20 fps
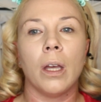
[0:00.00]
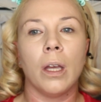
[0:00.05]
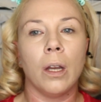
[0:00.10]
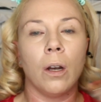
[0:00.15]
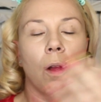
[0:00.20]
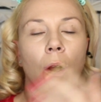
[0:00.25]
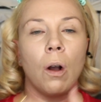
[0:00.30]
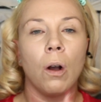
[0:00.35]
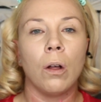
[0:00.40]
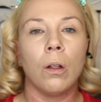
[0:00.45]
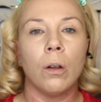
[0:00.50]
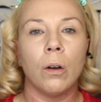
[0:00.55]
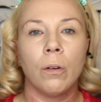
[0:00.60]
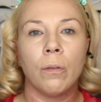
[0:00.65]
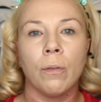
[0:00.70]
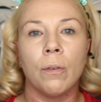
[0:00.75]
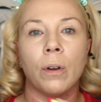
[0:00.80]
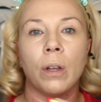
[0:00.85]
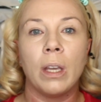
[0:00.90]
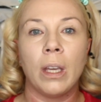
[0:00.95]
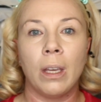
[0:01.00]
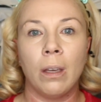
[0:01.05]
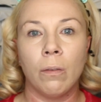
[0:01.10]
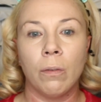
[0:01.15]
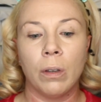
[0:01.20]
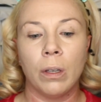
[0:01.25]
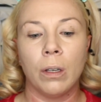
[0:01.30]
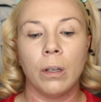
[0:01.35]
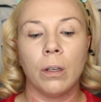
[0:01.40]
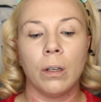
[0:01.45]
an all over
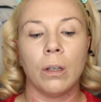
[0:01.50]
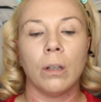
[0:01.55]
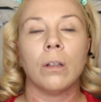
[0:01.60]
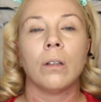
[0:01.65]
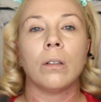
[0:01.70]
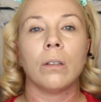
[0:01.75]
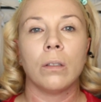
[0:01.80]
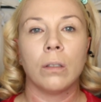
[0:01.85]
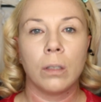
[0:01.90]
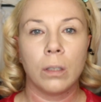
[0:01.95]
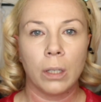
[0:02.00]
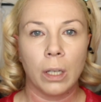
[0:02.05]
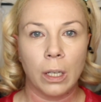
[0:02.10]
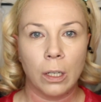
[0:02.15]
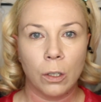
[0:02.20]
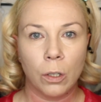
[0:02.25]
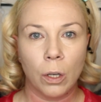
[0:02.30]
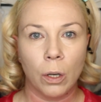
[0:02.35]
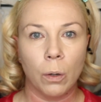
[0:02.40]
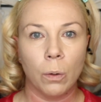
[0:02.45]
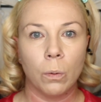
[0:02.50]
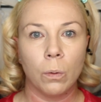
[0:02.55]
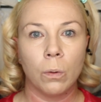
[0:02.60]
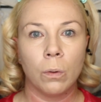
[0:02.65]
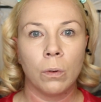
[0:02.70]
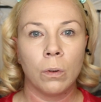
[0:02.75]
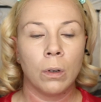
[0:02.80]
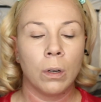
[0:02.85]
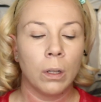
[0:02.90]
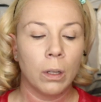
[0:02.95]
even skin tone.
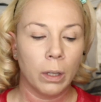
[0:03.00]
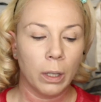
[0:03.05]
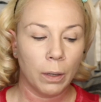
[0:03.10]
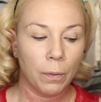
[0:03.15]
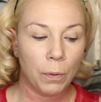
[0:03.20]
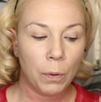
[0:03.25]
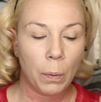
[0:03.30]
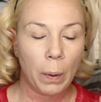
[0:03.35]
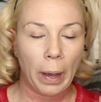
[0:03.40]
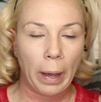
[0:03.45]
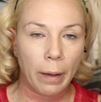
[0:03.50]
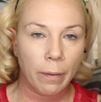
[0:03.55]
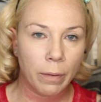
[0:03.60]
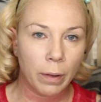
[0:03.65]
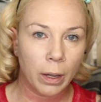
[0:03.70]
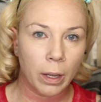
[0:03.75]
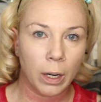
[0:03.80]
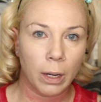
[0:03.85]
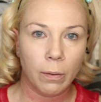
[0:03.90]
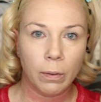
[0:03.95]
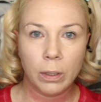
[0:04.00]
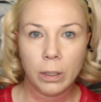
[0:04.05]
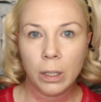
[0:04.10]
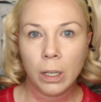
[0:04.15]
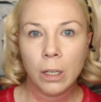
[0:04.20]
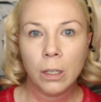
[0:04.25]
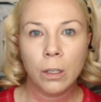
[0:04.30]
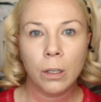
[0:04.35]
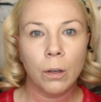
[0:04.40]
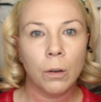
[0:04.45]
If you have uneven
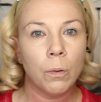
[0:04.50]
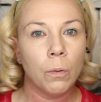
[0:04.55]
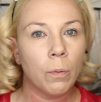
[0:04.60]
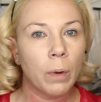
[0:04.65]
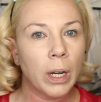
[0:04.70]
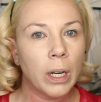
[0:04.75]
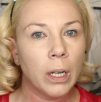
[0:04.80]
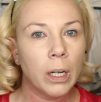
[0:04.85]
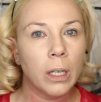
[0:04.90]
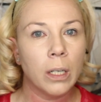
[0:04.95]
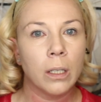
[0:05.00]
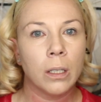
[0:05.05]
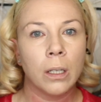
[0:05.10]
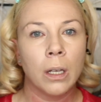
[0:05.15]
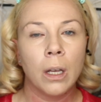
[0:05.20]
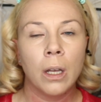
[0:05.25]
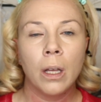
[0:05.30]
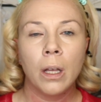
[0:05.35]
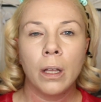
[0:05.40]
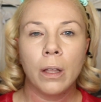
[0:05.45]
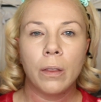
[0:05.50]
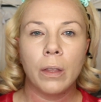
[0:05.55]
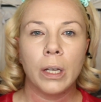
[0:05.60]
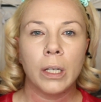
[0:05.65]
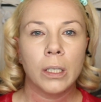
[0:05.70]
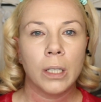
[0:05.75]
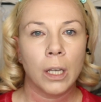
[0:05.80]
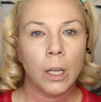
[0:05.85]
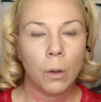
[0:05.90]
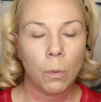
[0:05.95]
skin tone, redness,
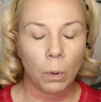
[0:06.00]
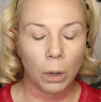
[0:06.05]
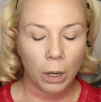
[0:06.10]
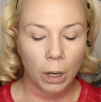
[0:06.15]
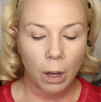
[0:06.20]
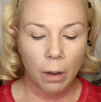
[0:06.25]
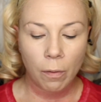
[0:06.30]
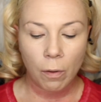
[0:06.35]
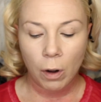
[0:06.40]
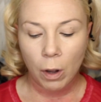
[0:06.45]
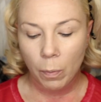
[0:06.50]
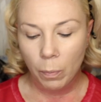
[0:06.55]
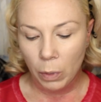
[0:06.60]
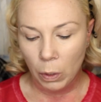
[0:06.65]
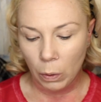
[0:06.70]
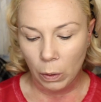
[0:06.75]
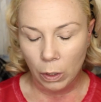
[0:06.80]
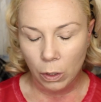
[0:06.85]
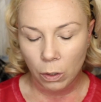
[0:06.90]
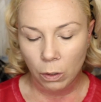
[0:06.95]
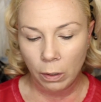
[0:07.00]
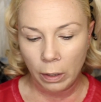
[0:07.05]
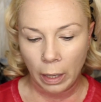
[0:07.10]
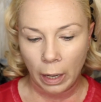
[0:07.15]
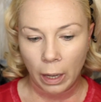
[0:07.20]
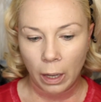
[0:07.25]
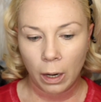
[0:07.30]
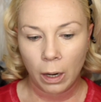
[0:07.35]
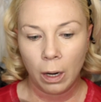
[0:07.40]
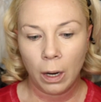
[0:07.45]
things that you want to cover up, you can do
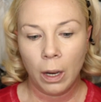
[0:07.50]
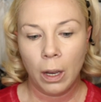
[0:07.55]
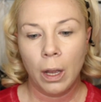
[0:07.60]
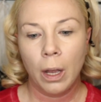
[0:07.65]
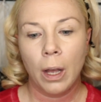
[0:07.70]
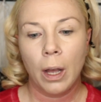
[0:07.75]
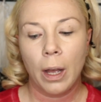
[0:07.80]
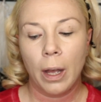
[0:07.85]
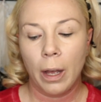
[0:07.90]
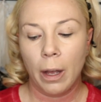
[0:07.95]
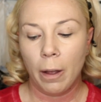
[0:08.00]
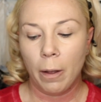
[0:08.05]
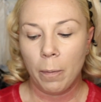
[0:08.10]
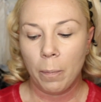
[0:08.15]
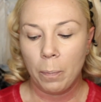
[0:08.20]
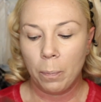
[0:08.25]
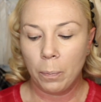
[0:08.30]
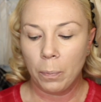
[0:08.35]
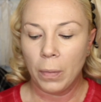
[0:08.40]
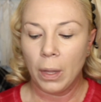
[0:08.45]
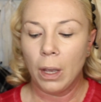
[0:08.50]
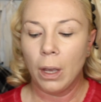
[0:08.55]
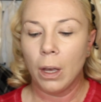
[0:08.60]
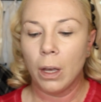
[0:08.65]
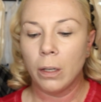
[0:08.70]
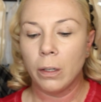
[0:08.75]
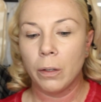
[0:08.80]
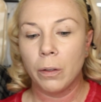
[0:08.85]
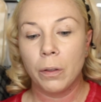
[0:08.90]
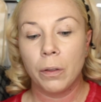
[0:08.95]
that.
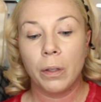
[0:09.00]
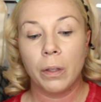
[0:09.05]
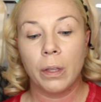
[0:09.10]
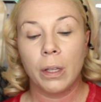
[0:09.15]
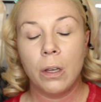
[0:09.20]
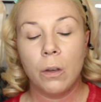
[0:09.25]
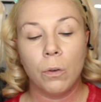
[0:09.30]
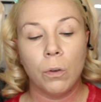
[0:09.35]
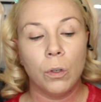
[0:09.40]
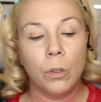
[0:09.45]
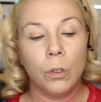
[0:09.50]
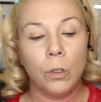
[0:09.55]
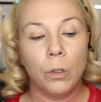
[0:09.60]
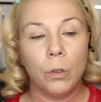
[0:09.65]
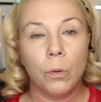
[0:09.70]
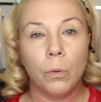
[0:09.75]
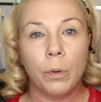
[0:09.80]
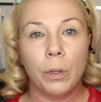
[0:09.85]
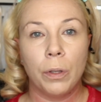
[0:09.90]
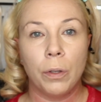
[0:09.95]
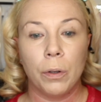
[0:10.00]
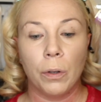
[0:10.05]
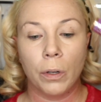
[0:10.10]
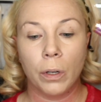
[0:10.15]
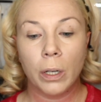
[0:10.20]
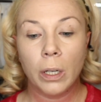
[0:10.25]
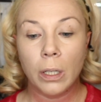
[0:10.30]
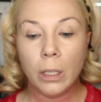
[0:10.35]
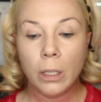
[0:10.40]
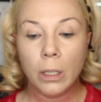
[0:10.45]
Another thing that you can do with your
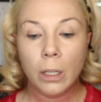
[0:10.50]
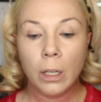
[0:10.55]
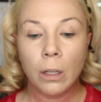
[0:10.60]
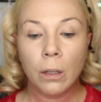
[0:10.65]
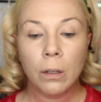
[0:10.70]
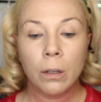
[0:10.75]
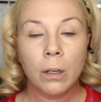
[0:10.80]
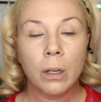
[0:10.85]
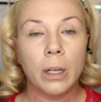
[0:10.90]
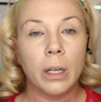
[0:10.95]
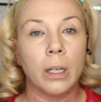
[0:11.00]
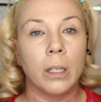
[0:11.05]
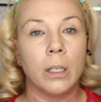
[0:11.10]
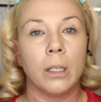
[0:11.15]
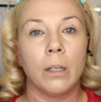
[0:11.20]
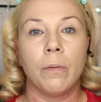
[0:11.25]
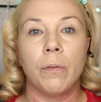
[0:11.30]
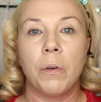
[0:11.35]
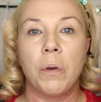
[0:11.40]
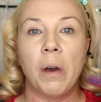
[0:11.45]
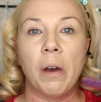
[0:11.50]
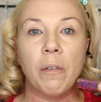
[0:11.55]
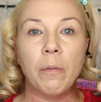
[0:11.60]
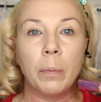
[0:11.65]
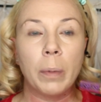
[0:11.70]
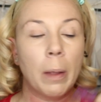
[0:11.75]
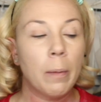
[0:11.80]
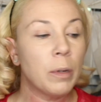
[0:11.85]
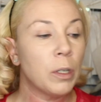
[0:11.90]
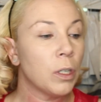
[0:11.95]
concealer is if you have
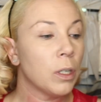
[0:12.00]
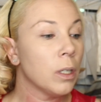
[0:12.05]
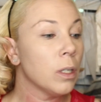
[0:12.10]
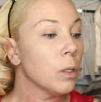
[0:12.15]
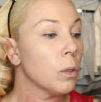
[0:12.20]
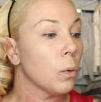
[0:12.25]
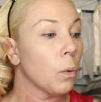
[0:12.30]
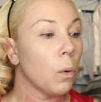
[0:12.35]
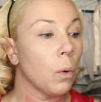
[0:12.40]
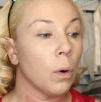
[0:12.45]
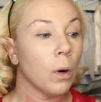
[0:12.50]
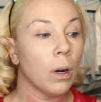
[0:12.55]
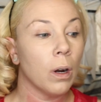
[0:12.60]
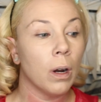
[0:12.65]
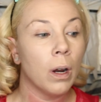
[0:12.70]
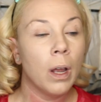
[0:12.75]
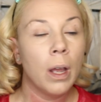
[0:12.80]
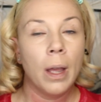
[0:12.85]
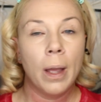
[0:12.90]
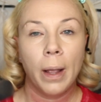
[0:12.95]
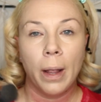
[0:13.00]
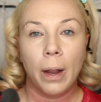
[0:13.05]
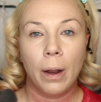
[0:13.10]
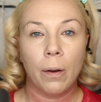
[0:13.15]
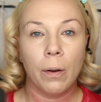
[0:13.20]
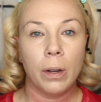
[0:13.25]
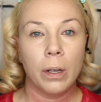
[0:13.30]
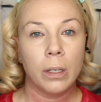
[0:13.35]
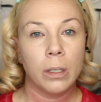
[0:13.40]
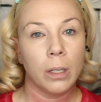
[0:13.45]
blemishes or
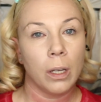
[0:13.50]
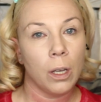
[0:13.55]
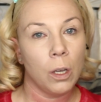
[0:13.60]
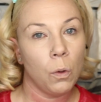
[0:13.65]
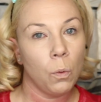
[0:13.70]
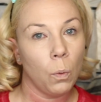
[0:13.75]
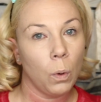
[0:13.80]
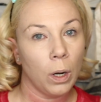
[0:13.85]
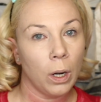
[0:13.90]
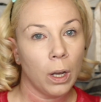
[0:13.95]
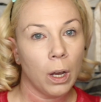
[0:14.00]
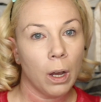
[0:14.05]
areas that you want